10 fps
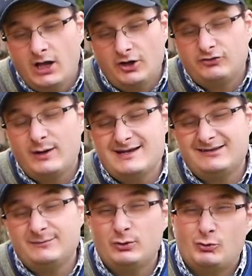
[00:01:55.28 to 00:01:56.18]
a
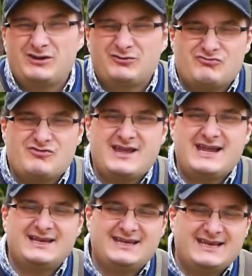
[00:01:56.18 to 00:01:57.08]
20 bore is
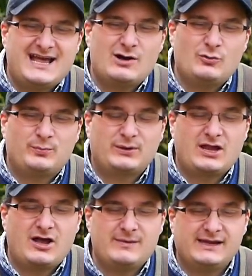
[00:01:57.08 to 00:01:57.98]
really now
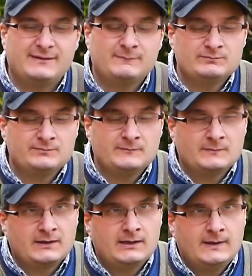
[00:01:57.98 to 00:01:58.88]
becoming
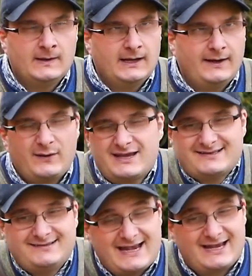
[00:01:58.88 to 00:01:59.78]
like a
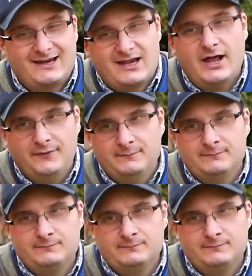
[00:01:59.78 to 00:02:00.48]
second gun.